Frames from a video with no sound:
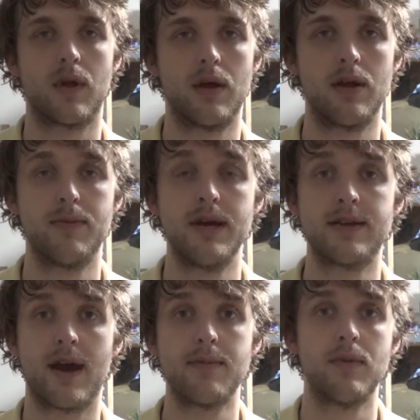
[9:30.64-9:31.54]
in the
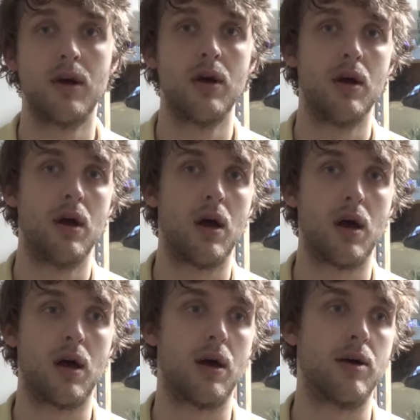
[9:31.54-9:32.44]
meantime,
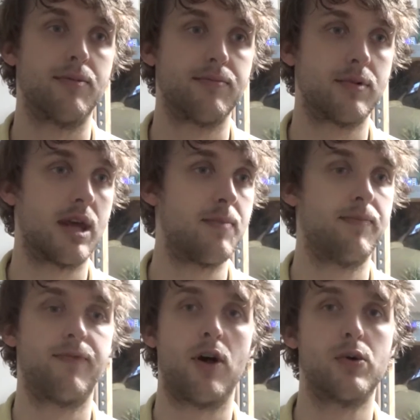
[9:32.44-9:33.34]
uh,
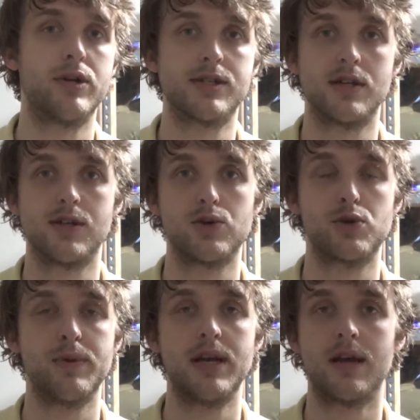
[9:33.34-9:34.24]
keep following us on
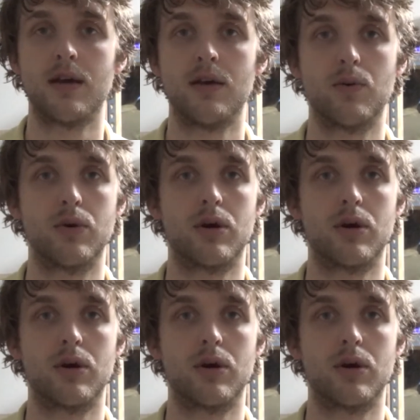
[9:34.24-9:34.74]
social media.